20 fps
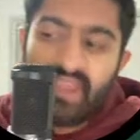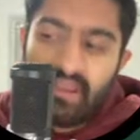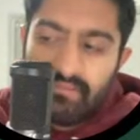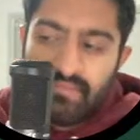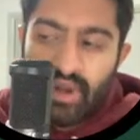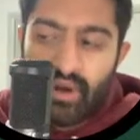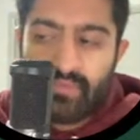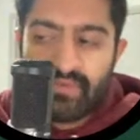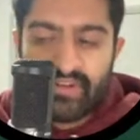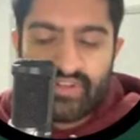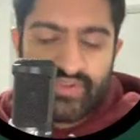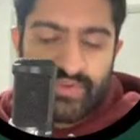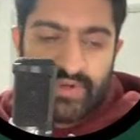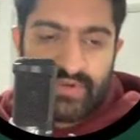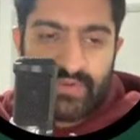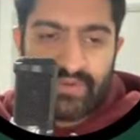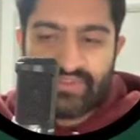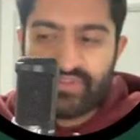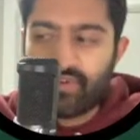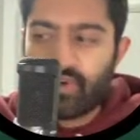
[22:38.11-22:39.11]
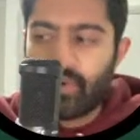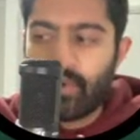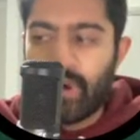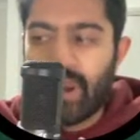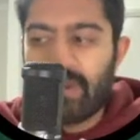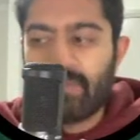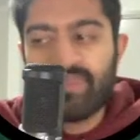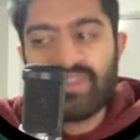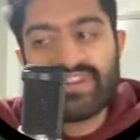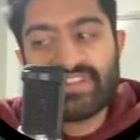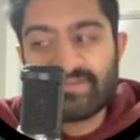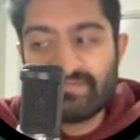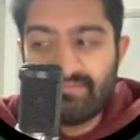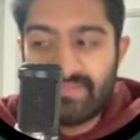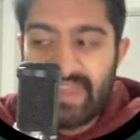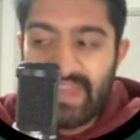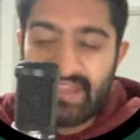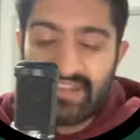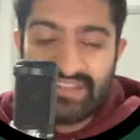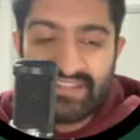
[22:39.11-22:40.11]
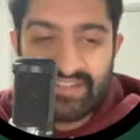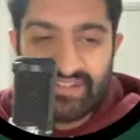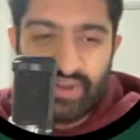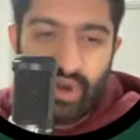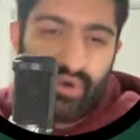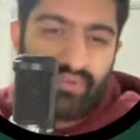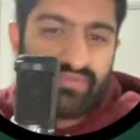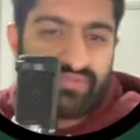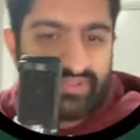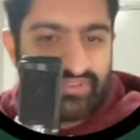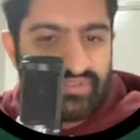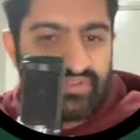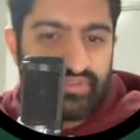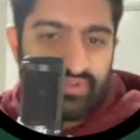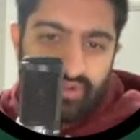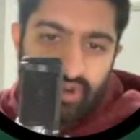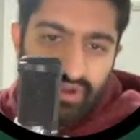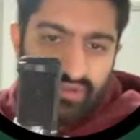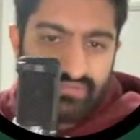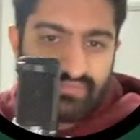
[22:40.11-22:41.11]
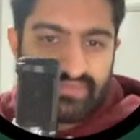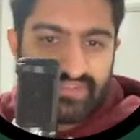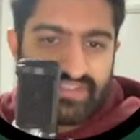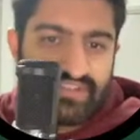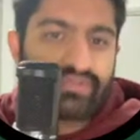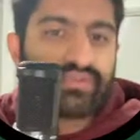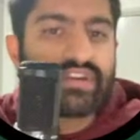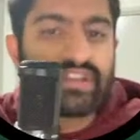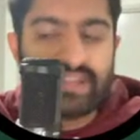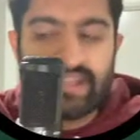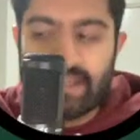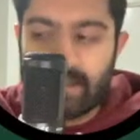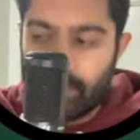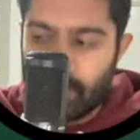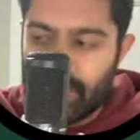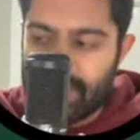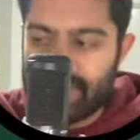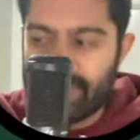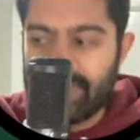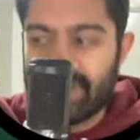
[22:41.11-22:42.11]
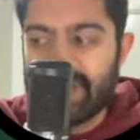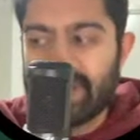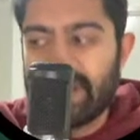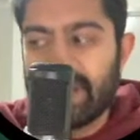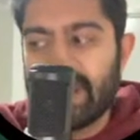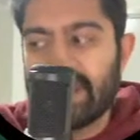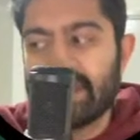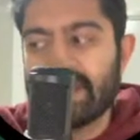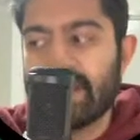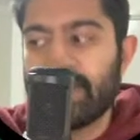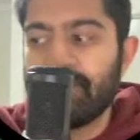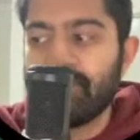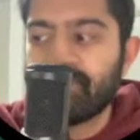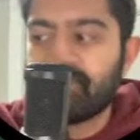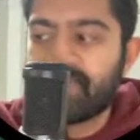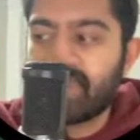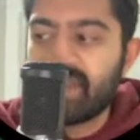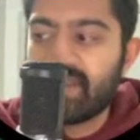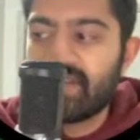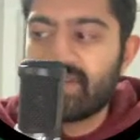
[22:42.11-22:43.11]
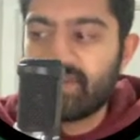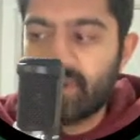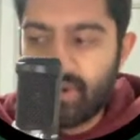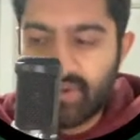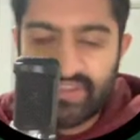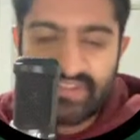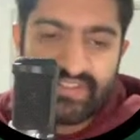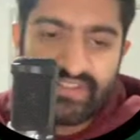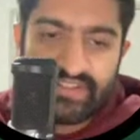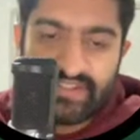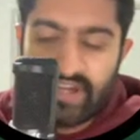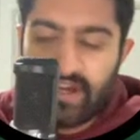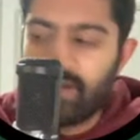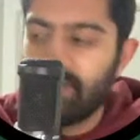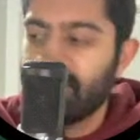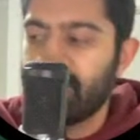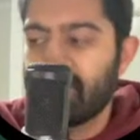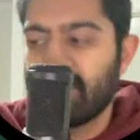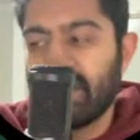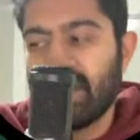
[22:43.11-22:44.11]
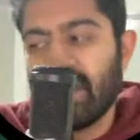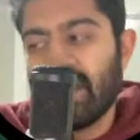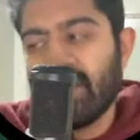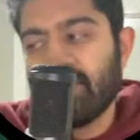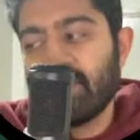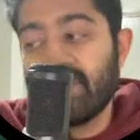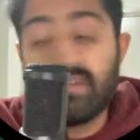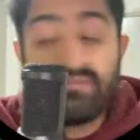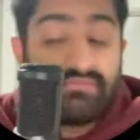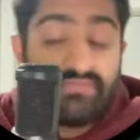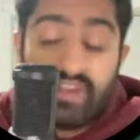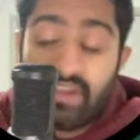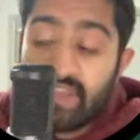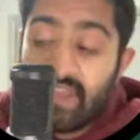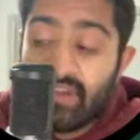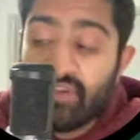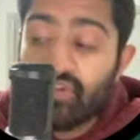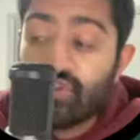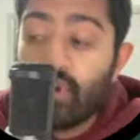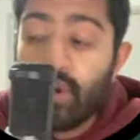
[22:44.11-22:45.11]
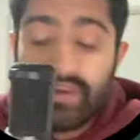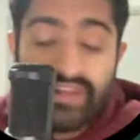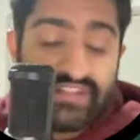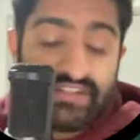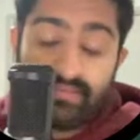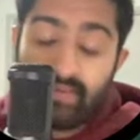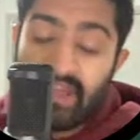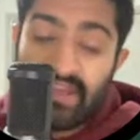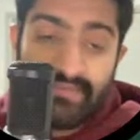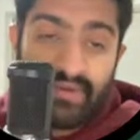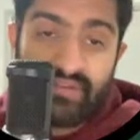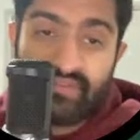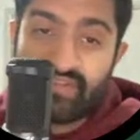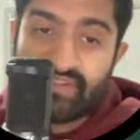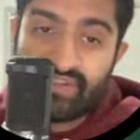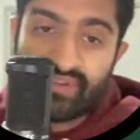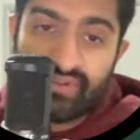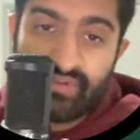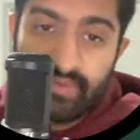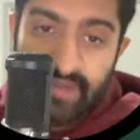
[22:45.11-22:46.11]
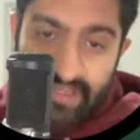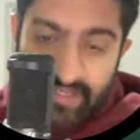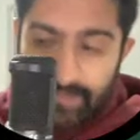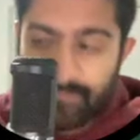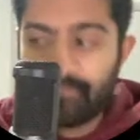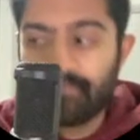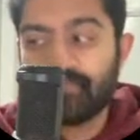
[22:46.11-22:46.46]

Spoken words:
Melbourne in 21 is not great, but then it's Manly and Dolphins who, still can leak points on their day. Doggies is tough. But again, you don't need to play him every single week.